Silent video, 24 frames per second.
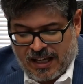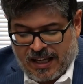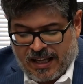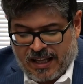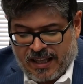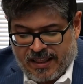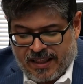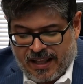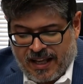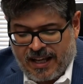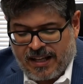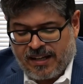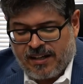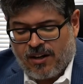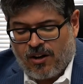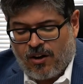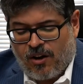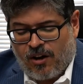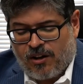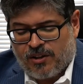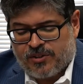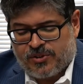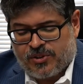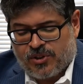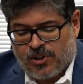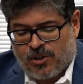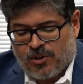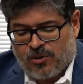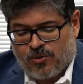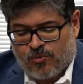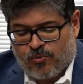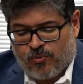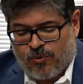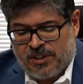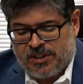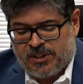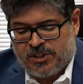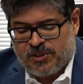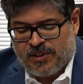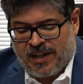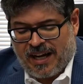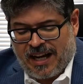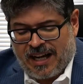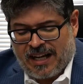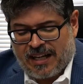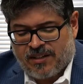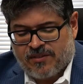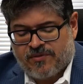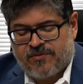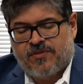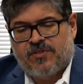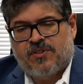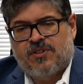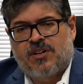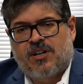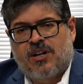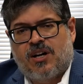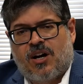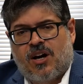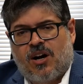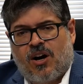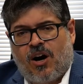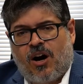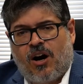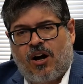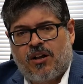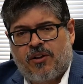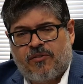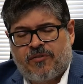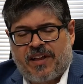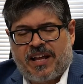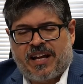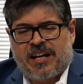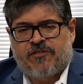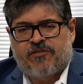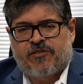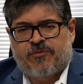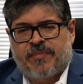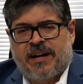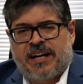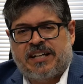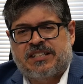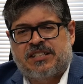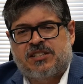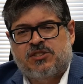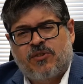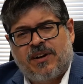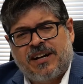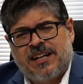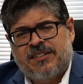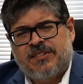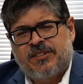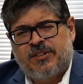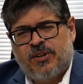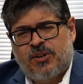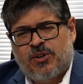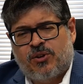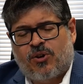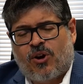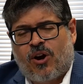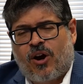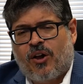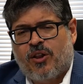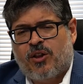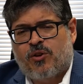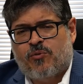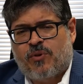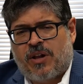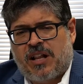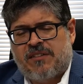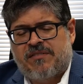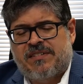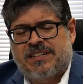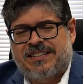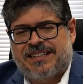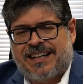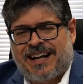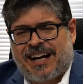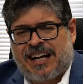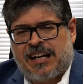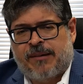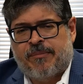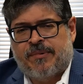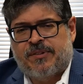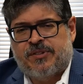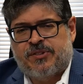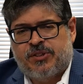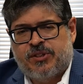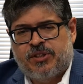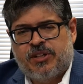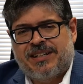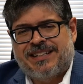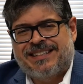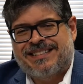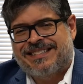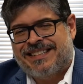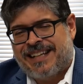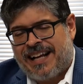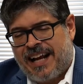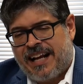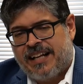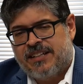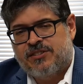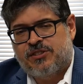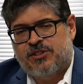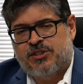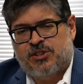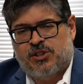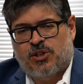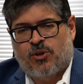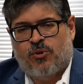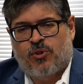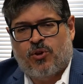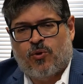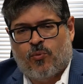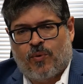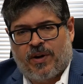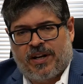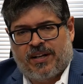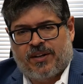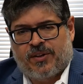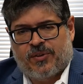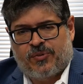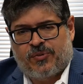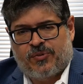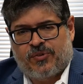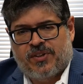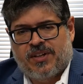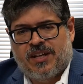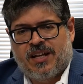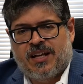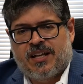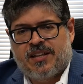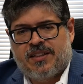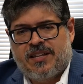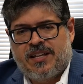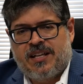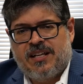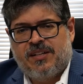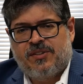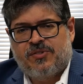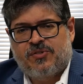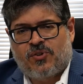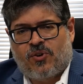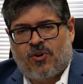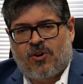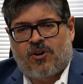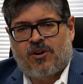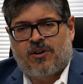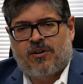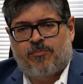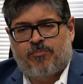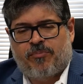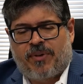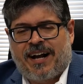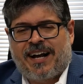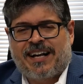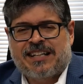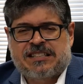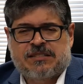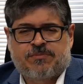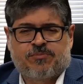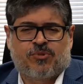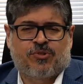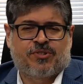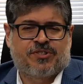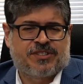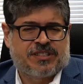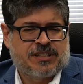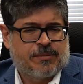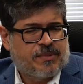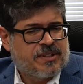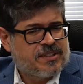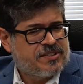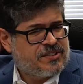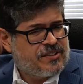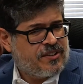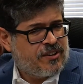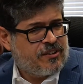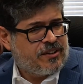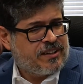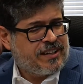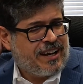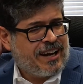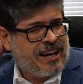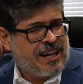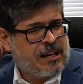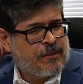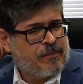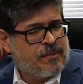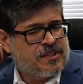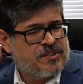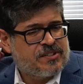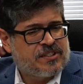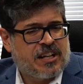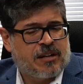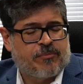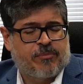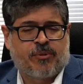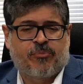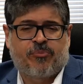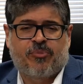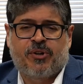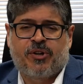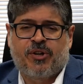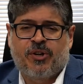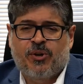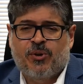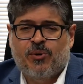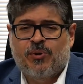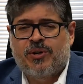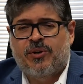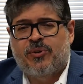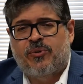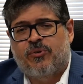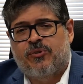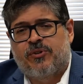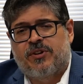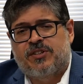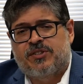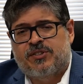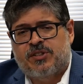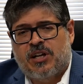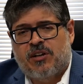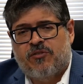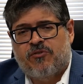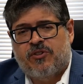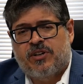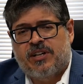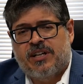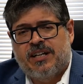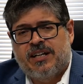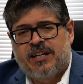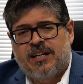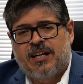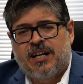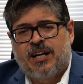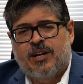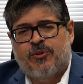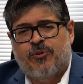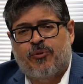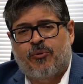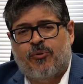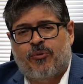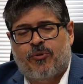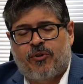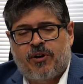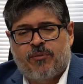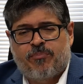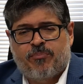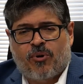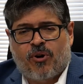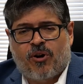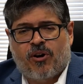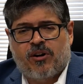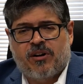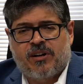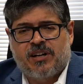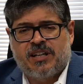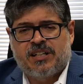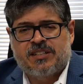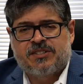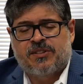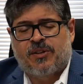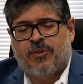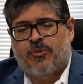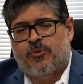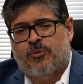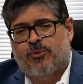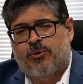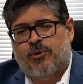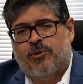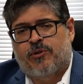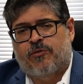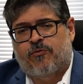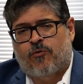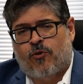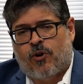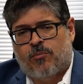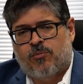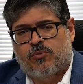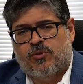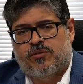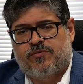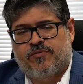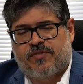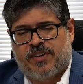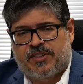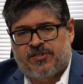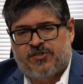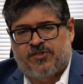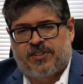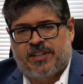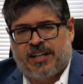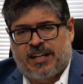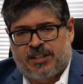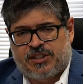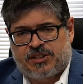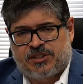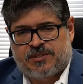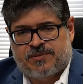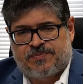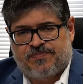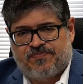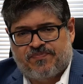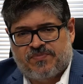Then also, once you have all of that information, try to secure all the relevant documents you're going to intend to show the witness. These are possible exhibits. They are documents that have been procured through discovery, through third parties, and through your informal investigation.